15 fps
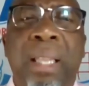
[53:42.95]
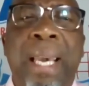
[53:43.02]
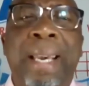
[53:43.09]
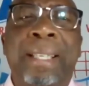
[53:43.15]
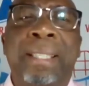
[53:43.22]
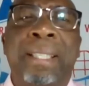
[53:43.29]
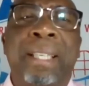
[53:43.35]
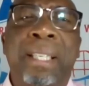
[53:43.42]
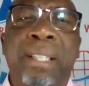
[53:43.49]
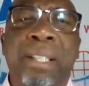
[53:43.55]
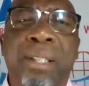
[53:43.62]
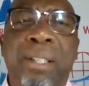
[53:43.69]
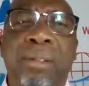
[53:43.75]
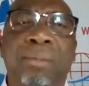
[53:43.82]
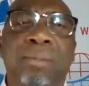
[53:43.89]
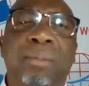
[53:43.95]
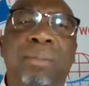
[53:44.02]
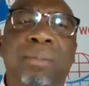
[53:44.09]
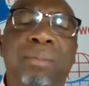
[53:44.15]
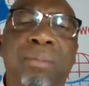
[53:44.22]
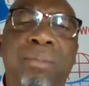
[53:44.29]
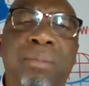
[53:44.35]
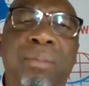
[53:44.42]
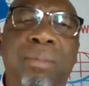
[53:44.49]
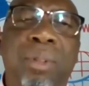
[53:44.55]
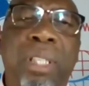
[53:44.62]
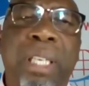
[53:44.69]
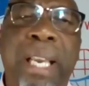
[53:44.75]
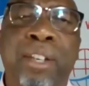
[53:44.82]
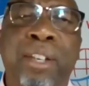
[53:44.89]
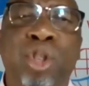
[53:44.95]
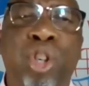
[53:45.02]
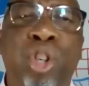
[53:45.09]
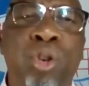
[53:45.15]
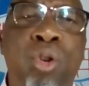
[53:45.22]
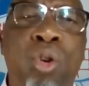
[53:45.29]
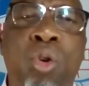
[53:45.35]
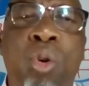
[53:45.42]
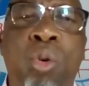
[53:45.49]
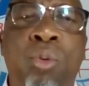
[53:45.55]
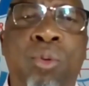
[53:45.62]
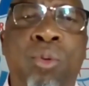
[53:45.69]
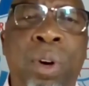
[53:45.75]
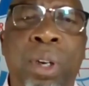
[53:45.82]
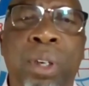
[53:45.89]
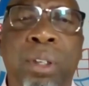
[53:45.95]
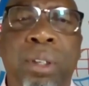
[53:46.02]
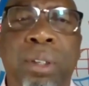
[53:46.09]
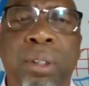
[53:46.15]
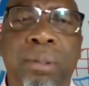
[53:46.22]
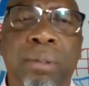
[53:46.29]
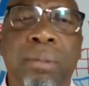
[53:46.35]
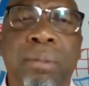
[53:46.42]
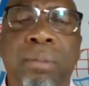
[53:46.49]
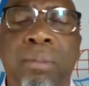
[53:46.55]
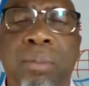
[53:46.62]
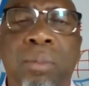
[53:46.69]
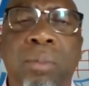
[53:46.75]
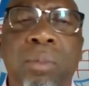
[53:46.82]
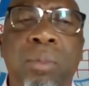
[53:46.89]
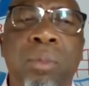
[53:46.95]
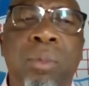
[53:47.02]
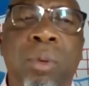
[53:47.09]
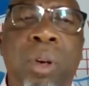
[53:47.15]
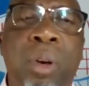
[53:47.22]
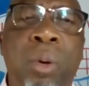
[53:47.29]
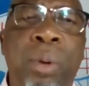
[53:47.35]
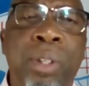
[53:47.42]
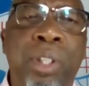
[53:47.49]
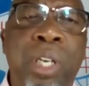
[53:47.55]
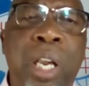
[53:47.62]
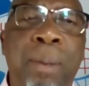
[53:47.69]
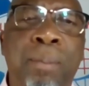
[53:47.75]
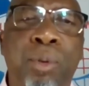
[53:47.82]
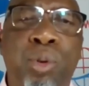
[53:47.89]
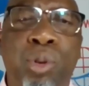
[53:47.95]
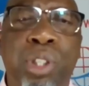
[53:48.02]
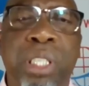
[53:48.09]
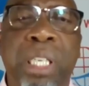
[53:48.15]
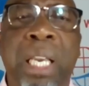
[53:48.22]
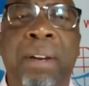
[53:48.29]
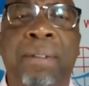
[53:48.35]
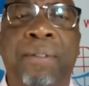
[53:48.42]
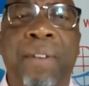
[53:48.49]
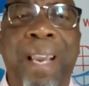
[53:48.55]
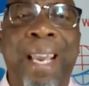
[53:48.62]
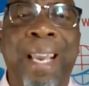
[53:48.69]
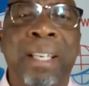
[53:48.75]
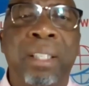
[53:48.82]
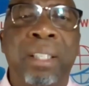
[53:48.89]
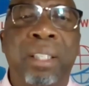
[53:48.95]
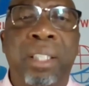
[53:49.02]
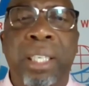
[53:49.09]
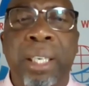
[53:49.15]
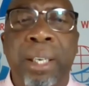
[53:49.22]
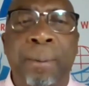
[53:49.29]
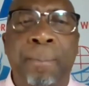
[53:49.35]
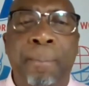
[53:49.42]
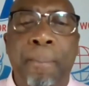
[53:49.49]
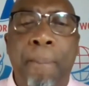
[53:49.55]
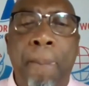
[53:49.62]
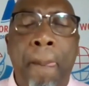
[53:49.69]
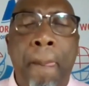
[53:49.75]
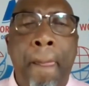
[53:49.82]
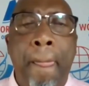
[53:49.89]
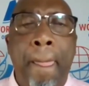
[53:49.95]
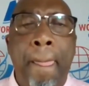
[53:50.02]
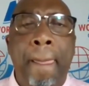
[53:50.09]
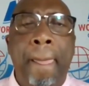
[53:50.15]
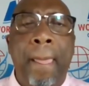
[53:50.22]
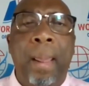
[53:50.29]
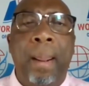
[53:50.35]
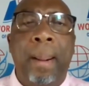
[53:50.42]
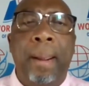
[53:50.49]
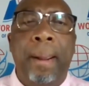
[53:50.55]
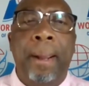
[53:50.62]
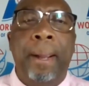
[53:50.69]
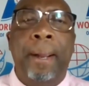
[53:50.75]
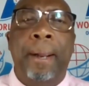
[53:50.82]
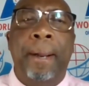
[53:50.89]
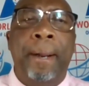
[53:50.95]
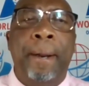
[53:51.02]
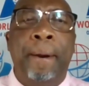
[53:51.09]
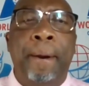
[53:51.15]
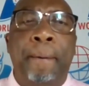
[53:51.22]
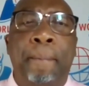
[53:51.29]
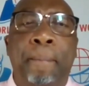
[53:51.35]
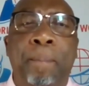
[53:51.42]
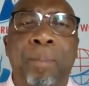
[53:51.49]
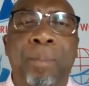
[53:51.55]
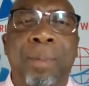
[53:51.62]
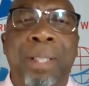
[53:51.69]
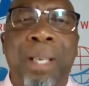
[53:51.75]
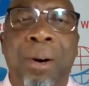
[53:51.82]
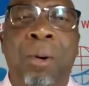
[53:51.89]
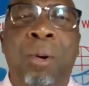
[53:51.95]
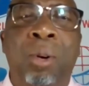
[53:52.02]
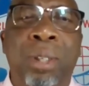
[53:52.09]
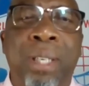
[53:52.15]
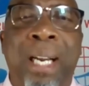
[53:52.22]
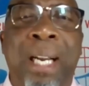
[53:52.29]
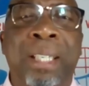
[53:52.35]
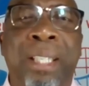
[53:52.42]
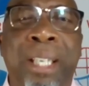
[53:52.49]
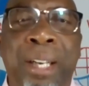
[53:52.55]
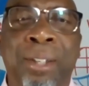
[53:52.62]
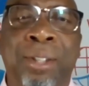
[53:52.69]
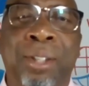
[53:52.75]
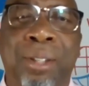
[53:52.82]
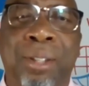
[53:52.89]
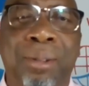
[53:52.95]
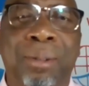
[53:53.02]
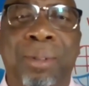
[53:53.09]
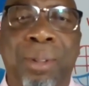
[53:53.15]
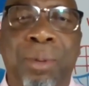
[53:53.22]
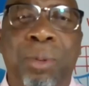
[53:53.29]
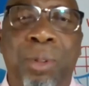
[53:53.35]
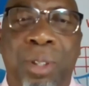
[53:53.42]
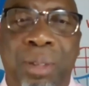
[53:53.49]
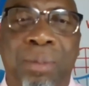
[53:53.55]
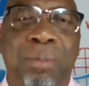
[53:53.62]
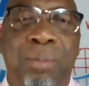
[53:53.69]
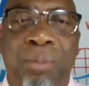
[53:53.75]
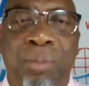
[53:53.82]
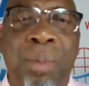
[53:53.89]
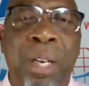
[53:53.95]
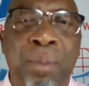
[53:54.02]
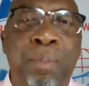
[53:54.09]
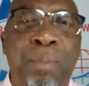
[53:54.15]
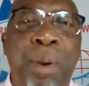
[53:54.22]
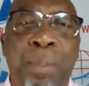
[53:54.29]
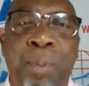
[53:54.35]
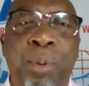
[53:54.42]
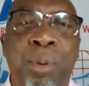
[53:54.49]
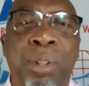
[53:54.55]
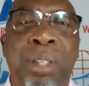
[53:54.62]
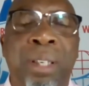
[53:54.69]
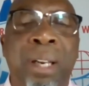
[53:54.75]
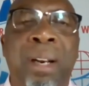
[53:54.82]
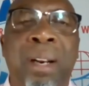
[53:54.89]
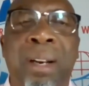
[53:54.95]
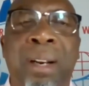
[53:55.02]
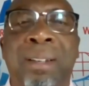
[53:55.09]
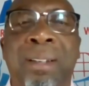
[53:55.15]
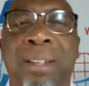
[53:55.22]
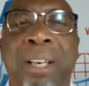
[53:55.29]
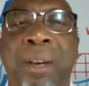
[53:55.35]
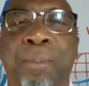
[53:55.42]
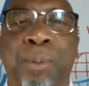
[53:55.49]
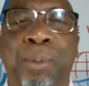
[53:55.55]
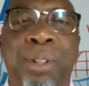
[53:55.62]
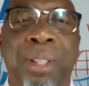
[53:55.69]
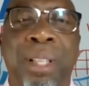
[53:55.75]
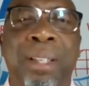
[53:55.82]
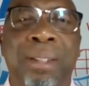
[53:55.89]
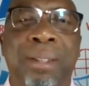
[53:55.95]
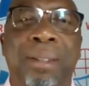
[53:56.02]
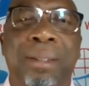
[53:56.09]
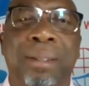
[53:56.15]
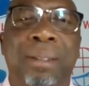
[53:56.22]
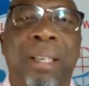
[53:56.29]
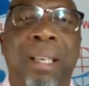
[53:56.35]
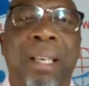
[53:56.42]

There is this tension or conflict when it comes to self and team. The old adage, which many people still keeps that